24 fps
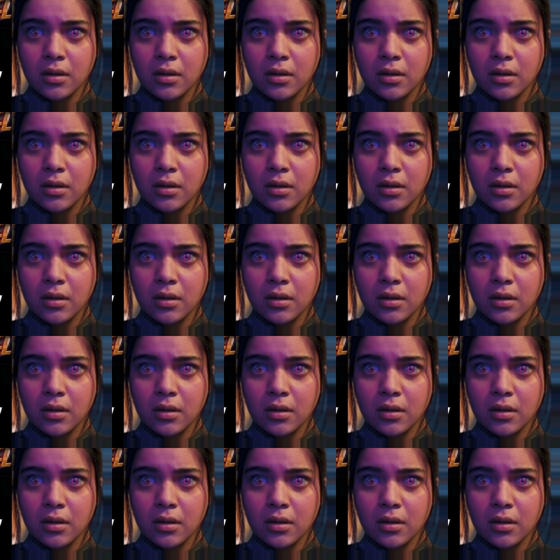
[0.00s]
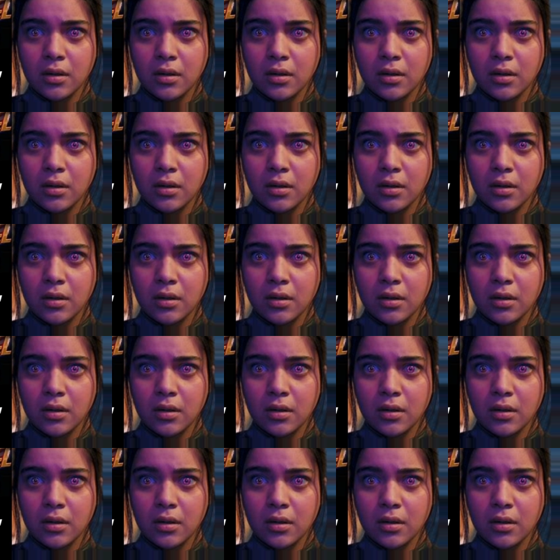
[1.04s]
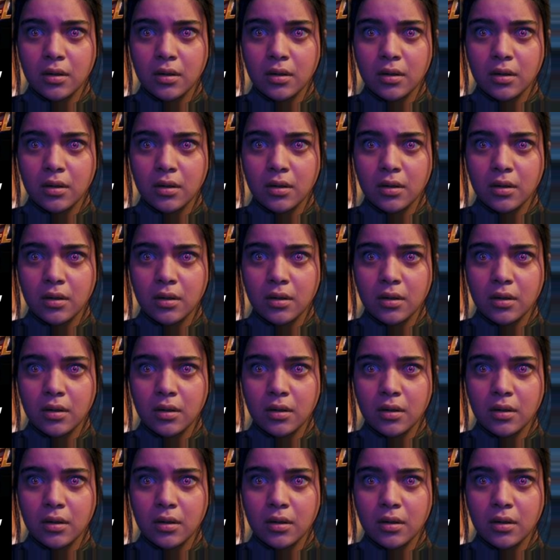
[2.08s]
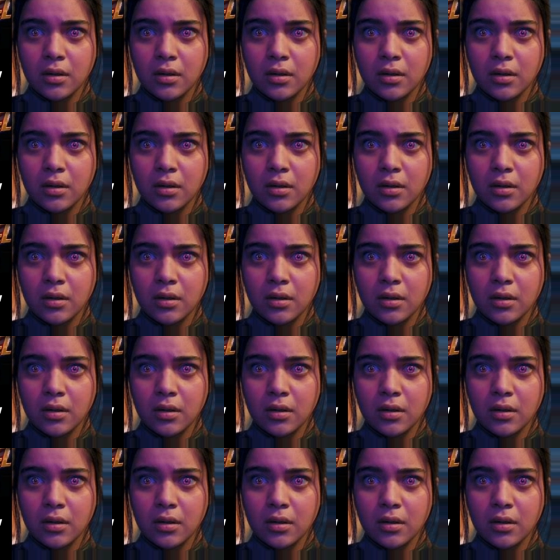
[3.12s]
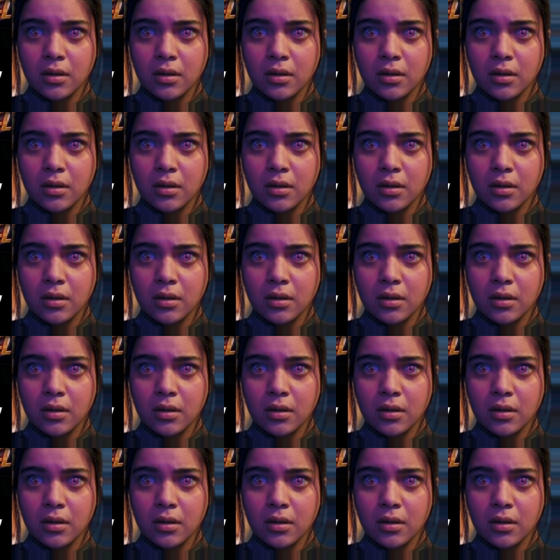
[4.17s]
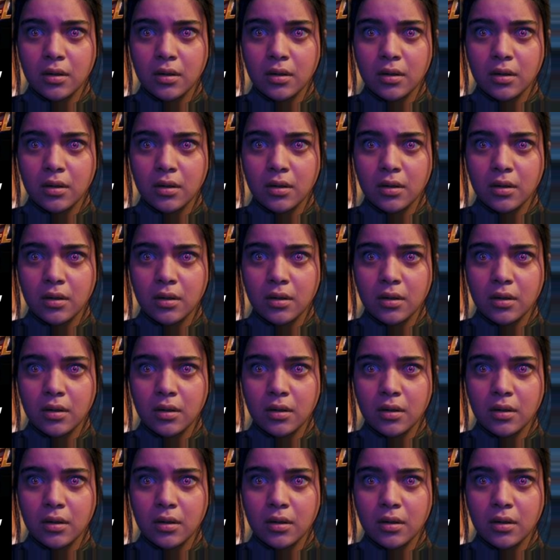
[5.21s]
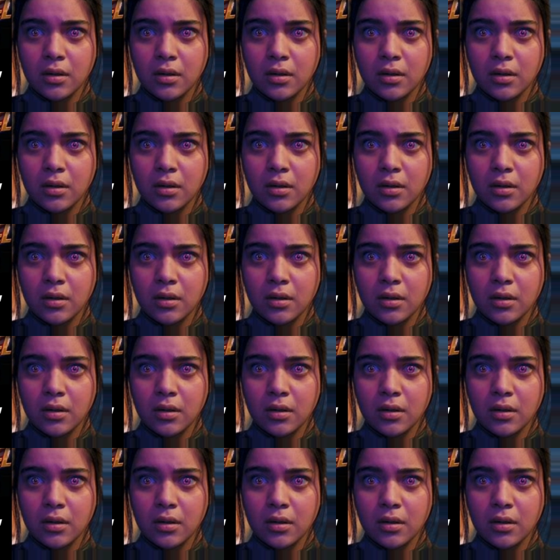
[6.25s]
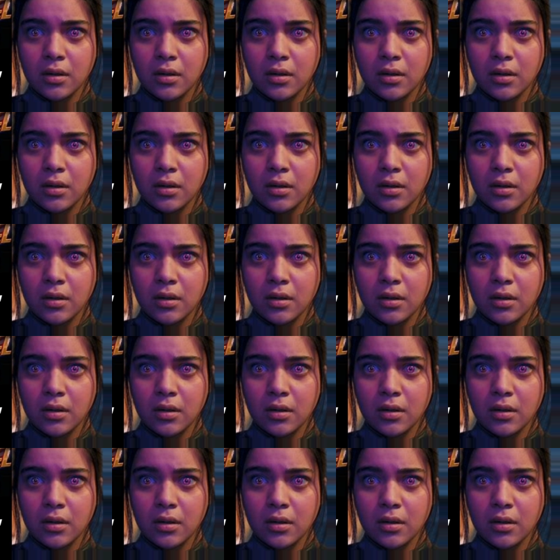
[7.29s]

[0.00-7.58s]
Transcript: (no lip movement)